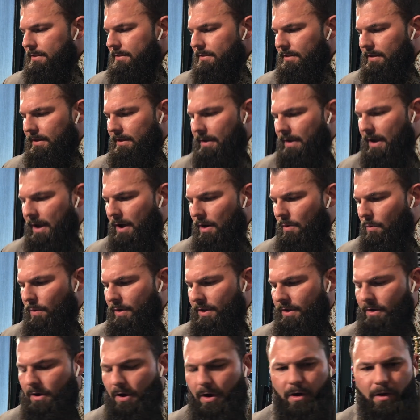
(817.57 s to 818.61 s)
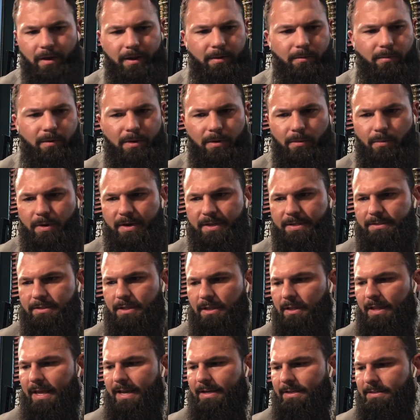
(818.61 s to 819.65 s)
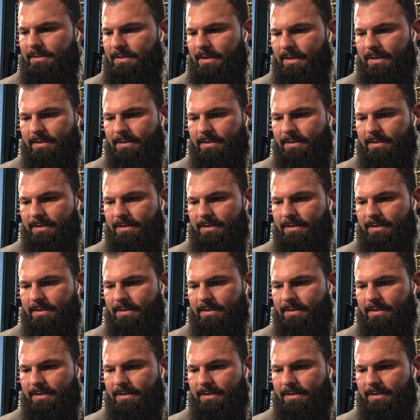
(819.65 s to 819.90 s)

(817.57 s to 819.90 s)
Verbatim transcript: the uh, what do you call it? What what is the legacy?